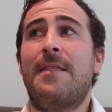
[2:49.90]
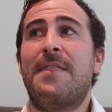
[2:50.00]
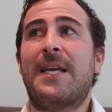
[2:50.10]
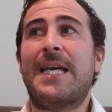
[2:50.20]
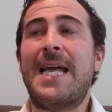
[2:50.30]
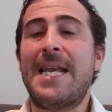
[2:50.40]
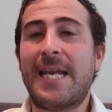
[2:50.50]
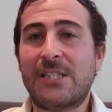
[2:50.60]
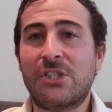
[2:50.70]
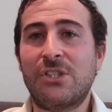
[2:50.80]
the
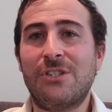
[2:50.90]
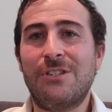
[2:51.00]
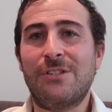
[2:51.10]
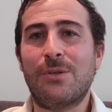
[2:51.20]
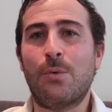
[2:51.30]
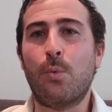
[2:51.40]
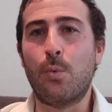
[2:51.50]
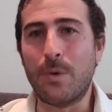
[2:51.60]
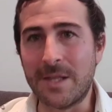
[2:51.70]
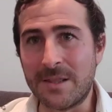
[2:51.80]
connections
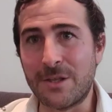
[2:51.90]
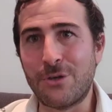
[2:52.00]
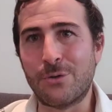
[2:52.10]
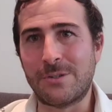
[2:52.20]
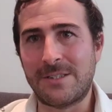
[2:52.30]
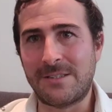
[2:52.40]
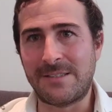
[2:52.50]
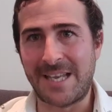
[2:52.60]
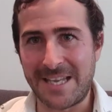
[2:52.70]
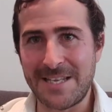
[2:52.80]
with your
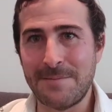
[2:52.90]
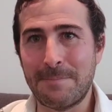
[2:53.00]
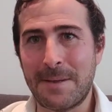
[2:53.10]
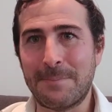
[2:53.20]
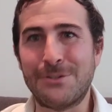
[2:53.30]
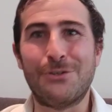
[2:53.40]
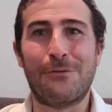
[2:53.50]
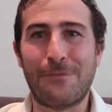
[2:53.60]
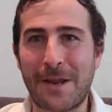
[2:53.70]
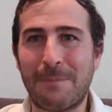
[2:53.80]
team members, your
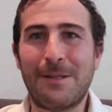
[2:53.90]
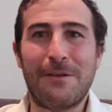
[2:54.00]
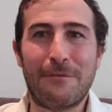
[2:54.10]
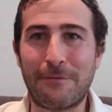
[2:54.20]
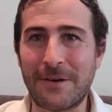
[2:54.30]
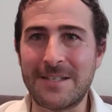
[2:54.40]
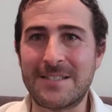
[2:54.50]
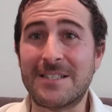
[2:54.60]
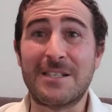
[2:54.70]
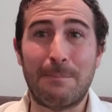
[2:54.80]
family, your
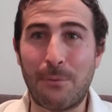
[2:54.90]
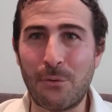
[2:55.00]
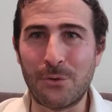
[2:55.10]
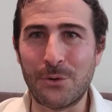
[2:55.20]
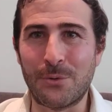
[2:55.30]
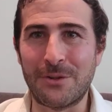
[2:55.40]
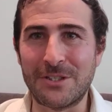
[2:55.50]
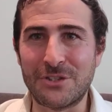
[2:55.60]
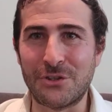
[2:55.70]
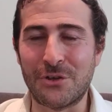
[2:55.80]
friends that support you on
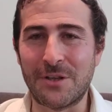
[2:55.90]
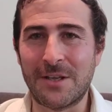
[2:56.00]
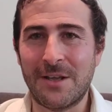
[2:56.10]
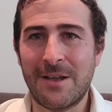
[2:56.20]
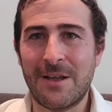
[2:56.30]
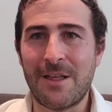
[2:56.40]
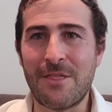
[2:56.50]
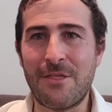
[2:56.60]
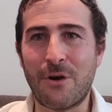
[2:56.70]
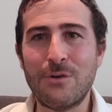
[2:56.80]
this journey.
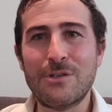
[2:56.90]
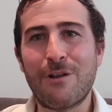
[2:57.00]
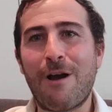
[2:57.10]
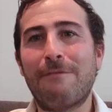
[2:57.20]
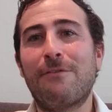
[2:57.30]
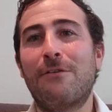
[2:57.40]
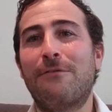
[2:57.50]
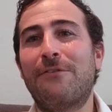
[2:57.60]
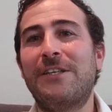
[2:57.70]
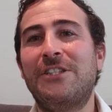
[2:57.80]
Those lifelong
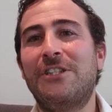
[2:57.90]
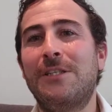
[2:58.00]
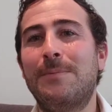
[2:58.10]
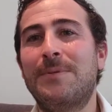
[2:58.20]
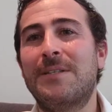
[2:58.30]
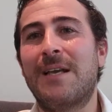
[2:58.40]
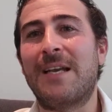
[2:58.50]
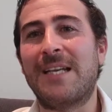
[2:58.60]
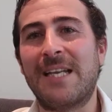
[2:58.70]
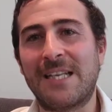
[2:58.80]
friendships
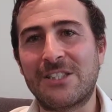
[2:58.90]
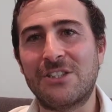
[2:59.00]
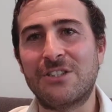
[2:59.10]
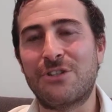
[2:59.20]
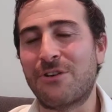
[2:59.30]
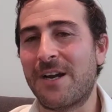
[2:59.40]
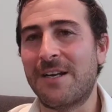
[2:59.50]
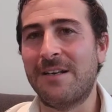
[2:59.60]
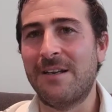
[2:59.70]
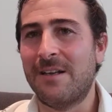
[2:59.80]
and connections
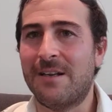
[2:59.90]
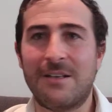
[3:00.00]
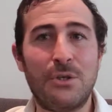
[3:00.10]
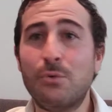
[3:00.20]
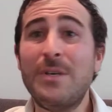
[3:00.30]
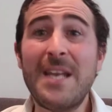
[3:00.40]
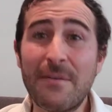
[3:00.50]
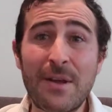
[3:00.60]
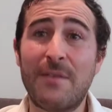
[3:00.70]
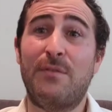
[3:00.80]
created, you'll
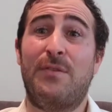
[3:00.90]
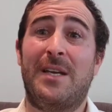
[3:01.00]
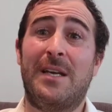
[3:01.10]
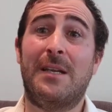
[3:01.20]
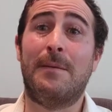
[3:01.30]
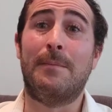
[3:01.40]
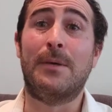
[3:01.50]
never ever forget them